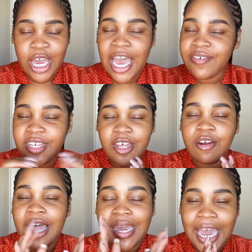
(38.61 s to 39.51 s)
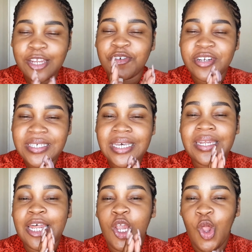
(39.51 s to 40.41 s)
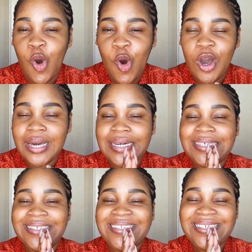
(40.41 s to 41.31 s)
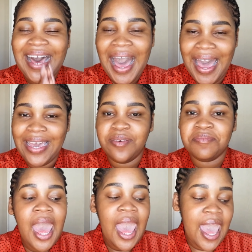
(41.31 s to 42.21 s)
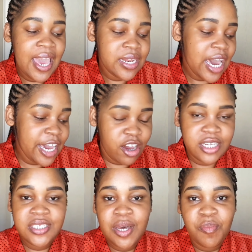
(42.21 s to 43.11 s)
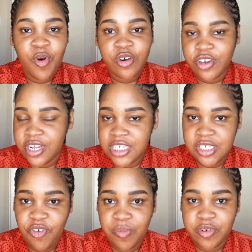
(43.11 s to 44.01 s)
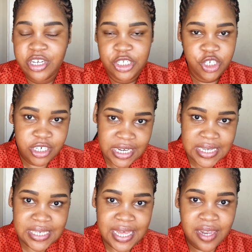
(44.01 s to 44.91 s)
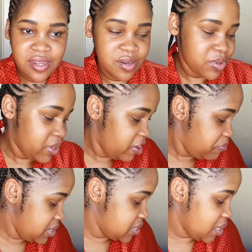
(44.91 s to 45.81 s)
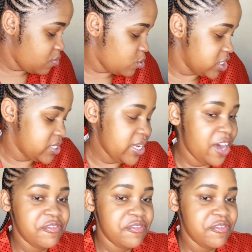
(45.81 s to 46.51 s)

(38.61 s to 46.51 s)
I haven't done a cut crease in a long time, and I got some more goodies from Catrice. They did give me some more stuff.